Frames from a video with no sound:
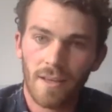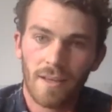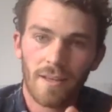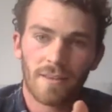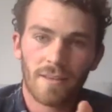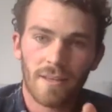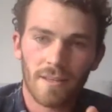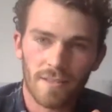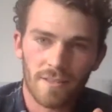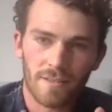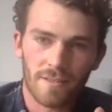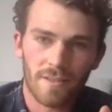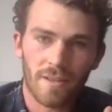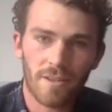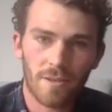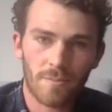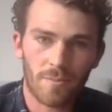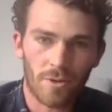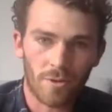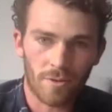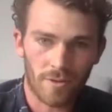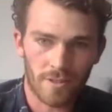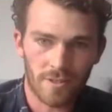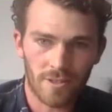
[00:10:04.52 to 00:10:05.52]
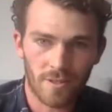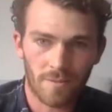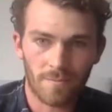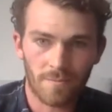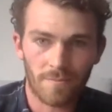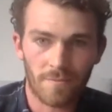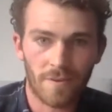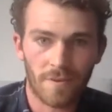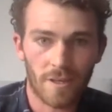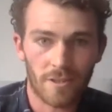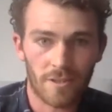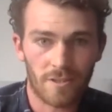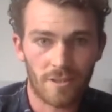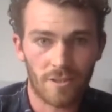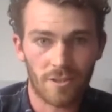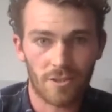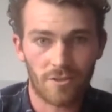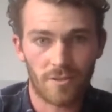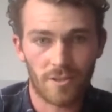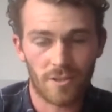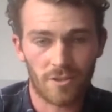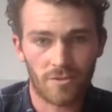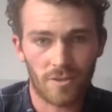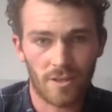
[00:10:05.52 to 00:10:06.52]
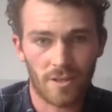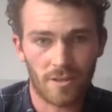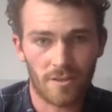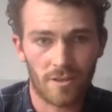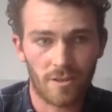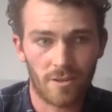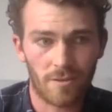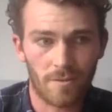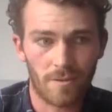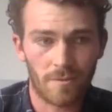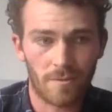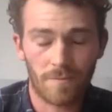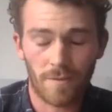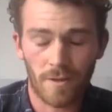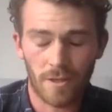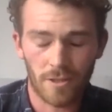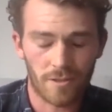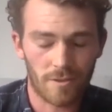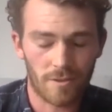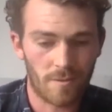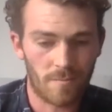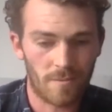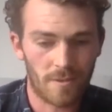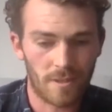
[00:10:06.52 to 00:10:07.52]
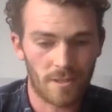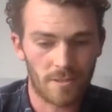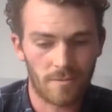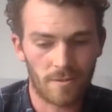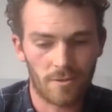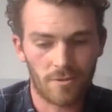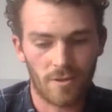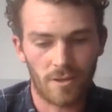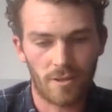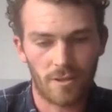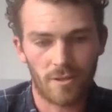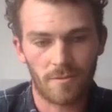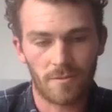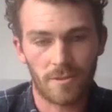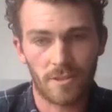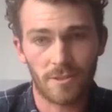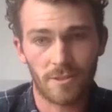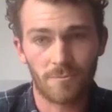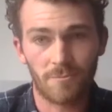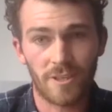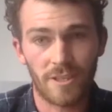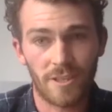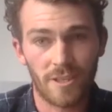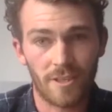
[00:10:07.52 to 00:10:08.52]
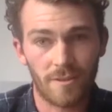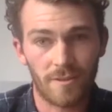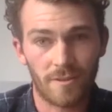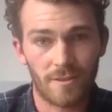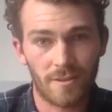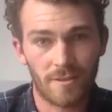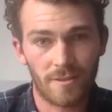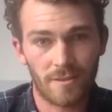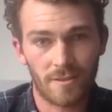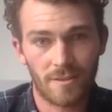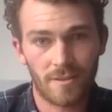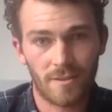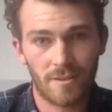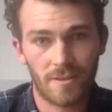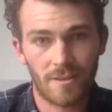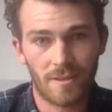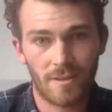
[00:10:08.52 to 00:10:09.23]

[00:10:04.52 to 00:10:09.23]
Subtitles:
There's another model that some fashion industries are trying to do, fashion companies are trying to do, which is reuse